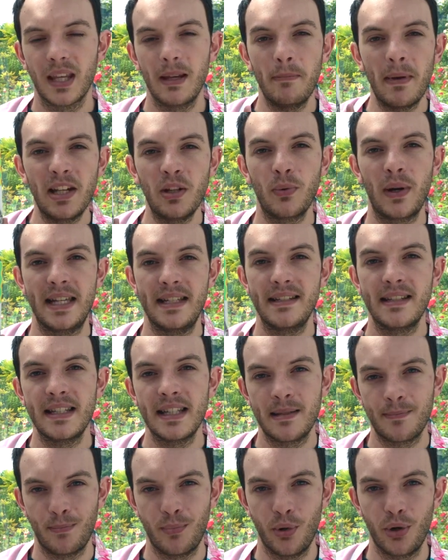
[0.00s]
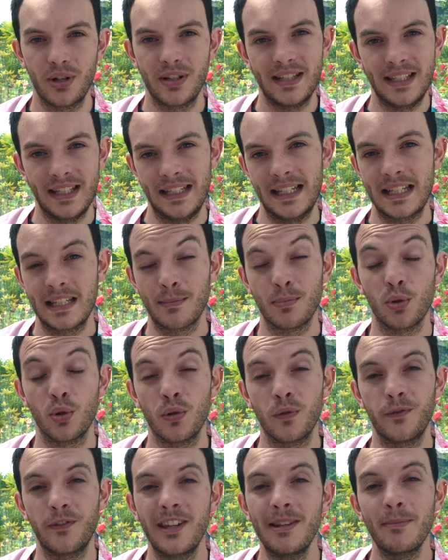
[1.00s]
In many ways, this book did explore
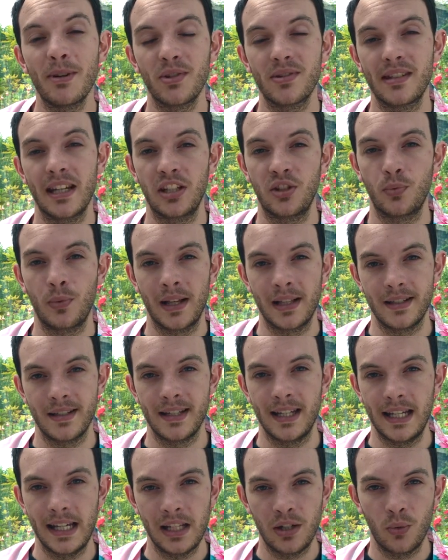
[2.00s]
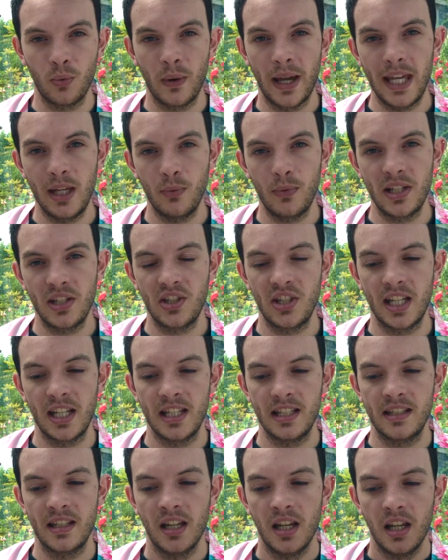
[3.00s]
female sexuality in a way which
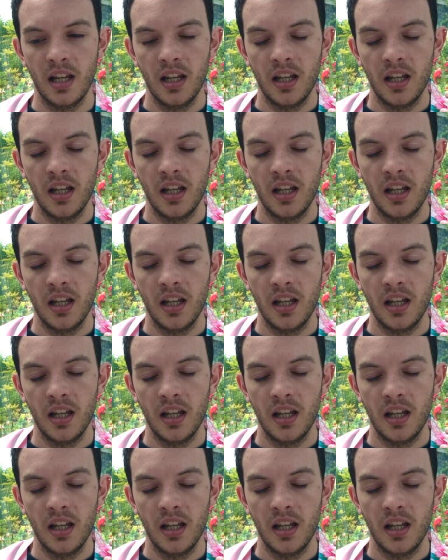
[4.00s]
is